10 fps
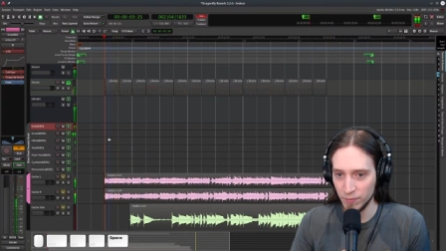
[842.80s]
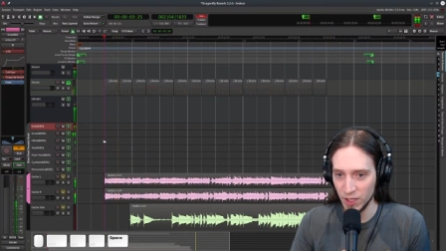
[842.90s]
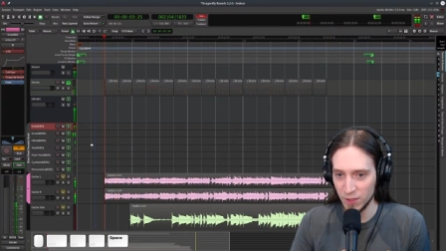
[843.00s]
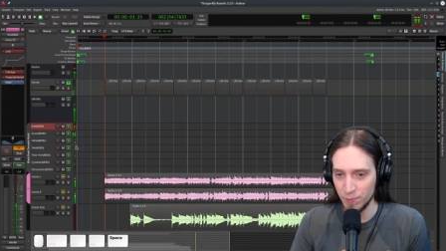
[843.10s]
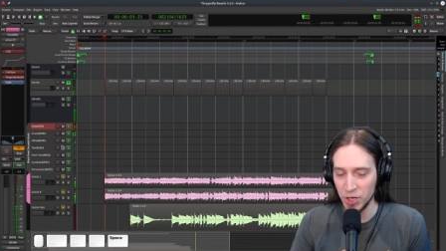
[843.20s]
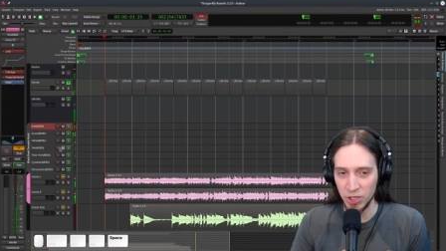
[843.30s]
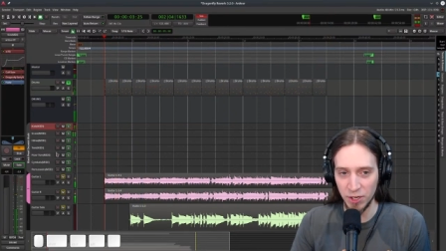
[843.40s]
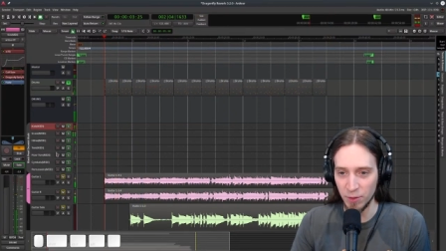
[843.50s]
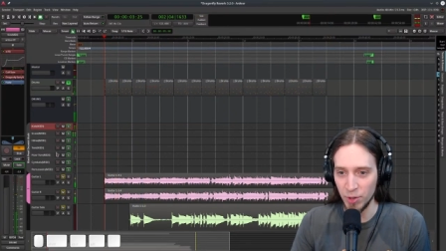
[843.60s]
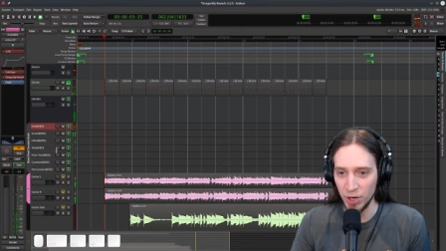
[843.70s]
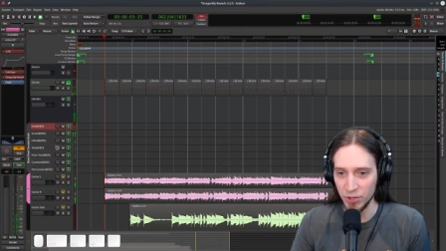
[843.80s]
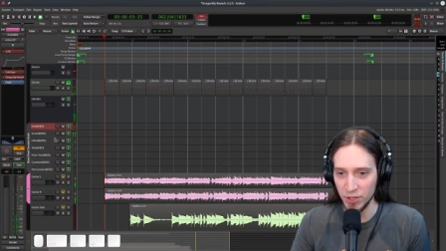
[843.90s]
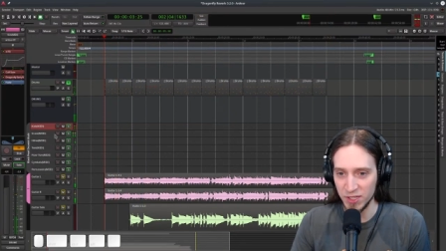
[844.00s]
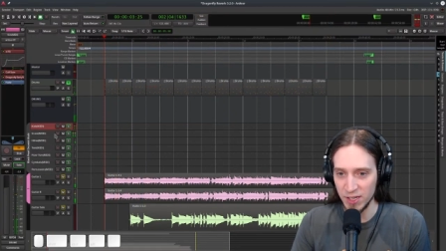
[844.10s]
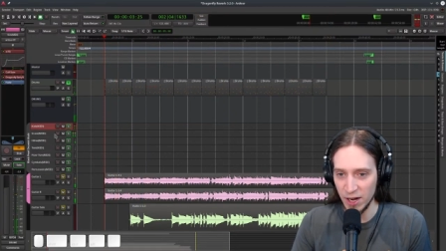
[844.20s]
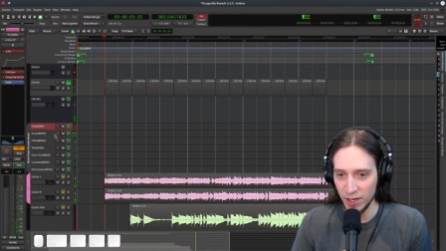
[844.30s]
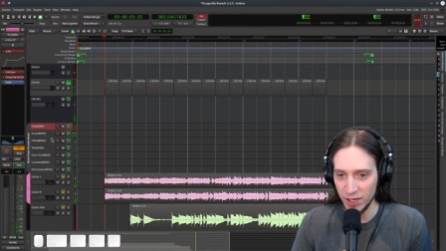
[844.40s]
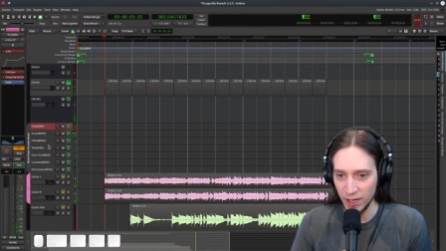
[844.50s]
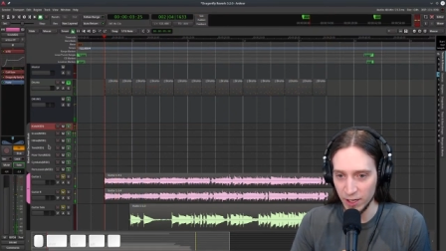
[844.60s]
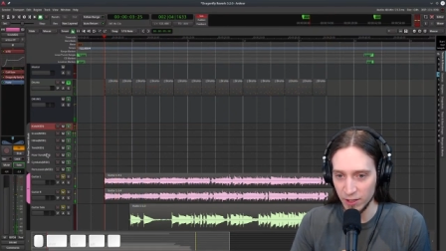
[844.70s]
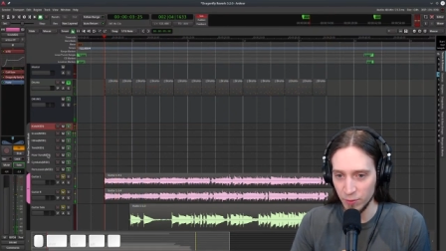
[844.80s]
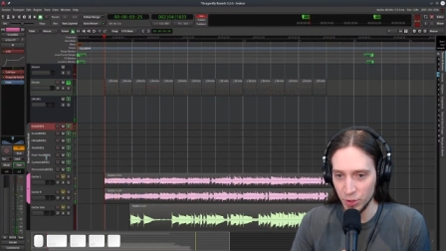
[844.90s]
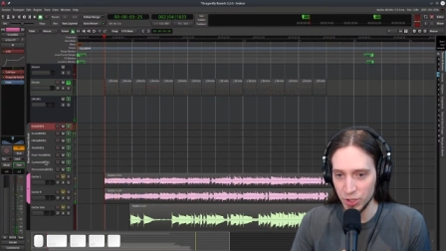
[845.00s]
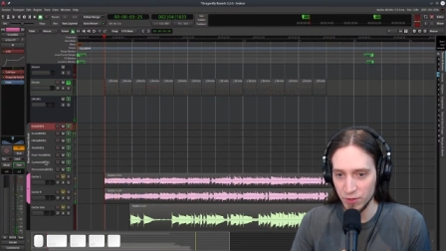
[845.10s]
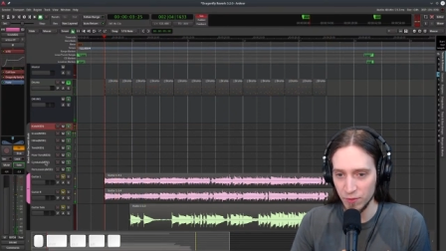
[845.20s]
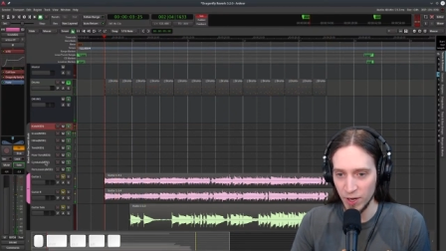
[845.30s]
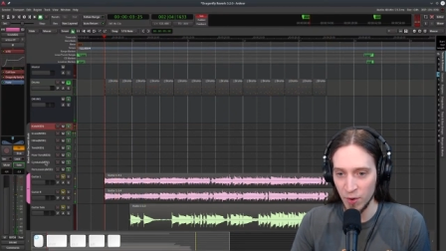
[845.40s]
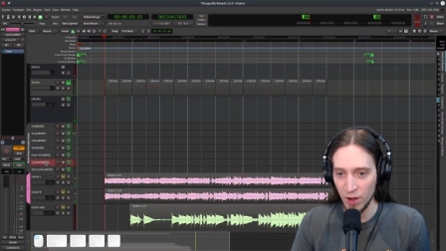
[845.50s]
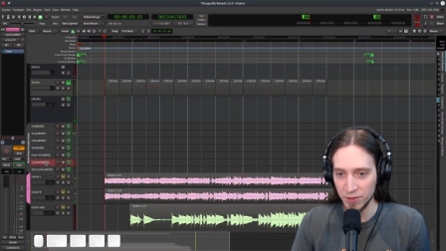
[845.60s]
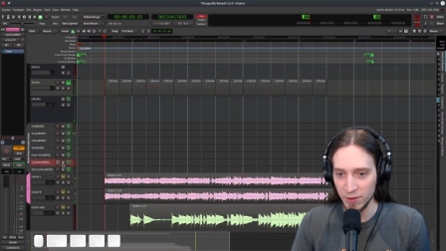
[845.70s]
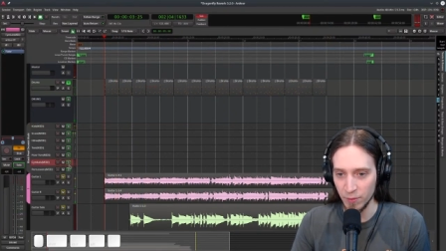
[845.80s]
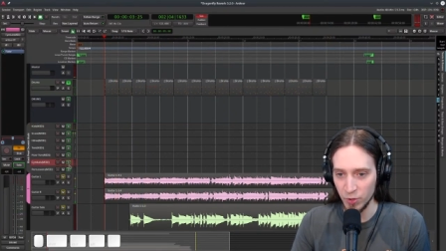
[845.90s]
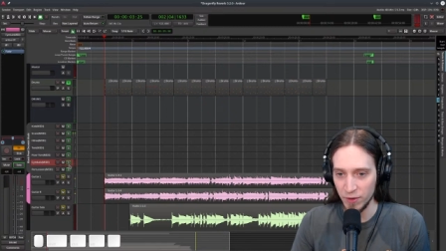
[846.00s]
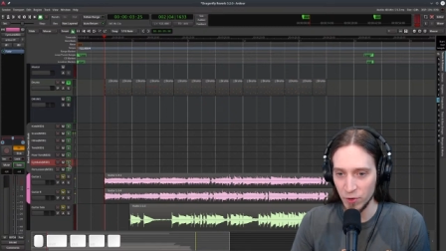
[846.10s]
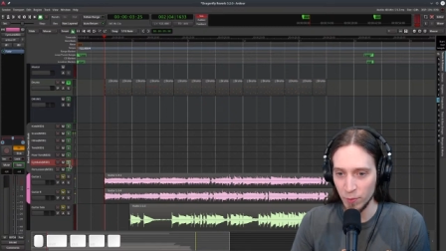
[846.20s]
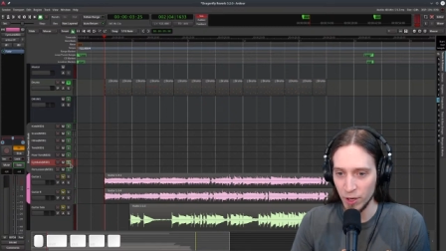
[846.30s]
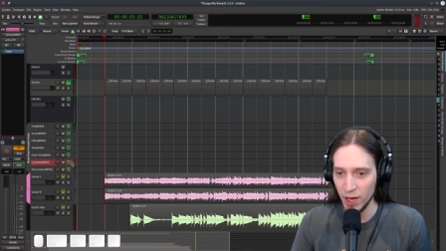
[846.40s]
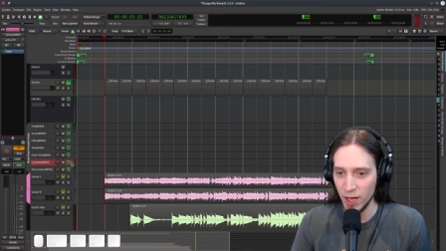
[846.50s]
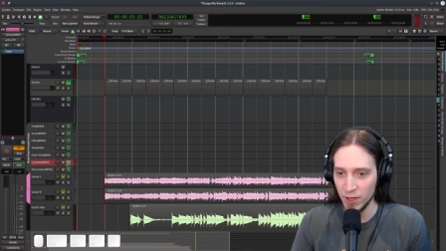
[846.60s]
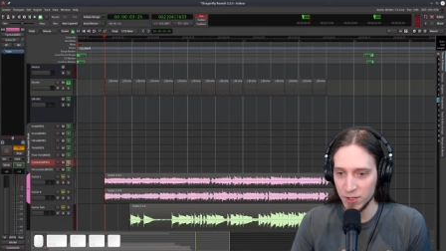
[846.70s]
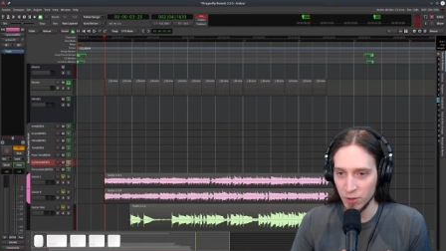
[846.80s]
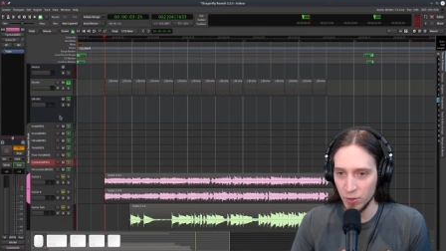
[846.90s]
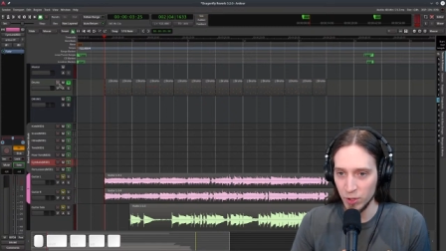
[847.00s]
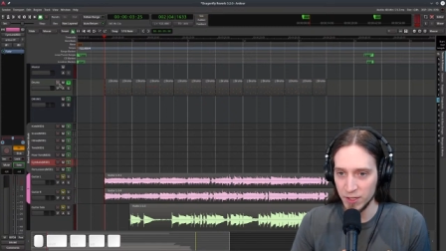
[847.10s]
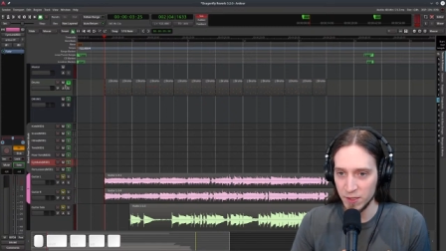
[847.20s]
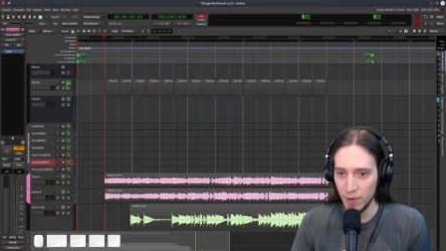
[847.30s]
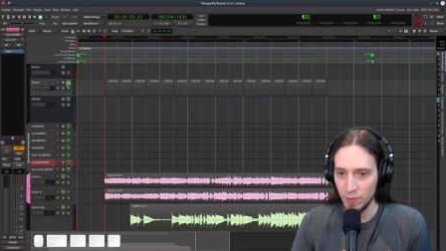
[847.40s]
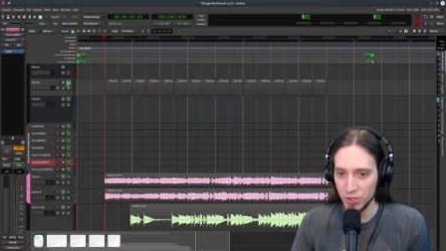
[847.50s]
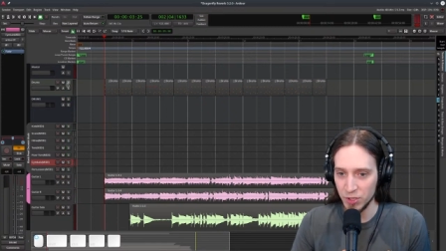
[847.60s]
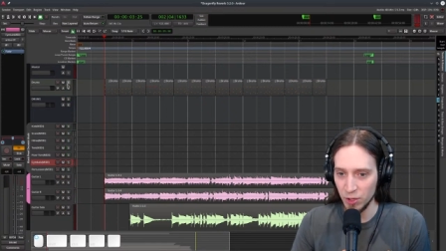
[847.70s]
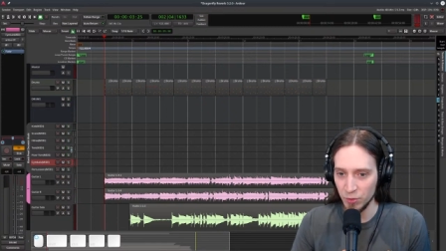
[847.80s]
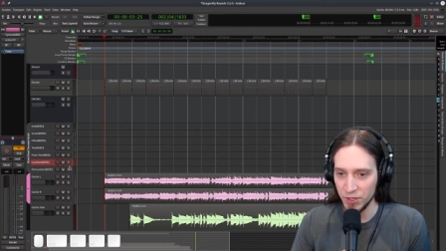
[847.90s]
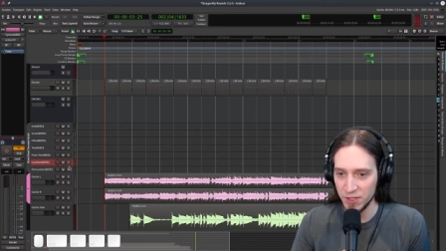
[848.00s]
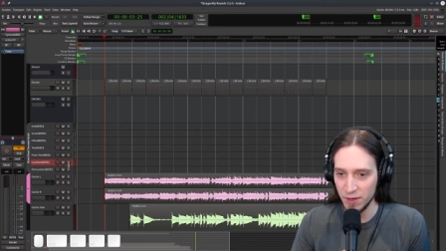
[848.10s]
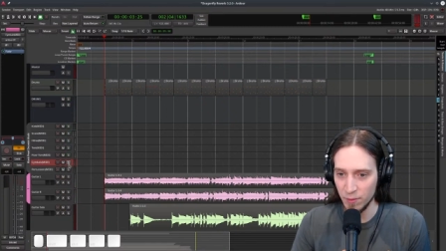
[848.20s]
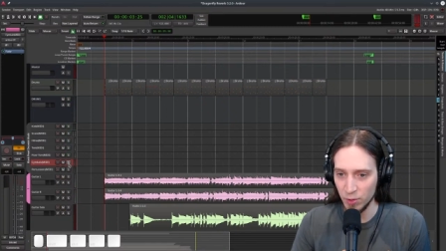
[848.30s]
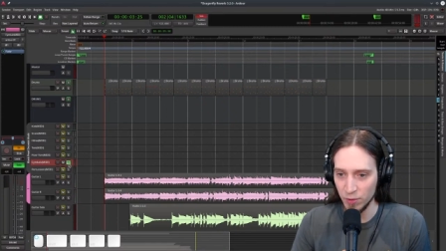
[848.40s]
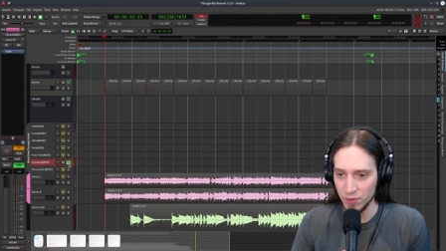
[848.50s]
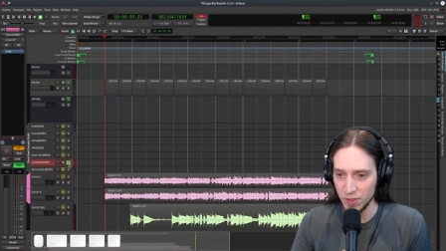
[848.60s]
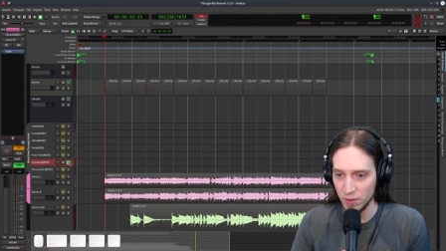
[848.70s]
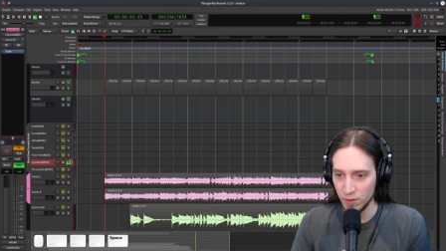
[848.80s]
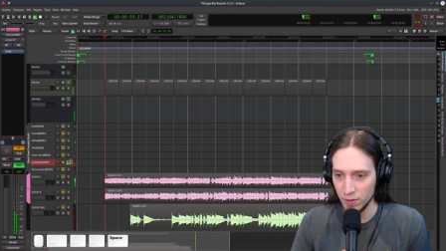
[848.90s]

especially compared to the snare and kick, which now have some reverb. So let's maybe solo the cymbals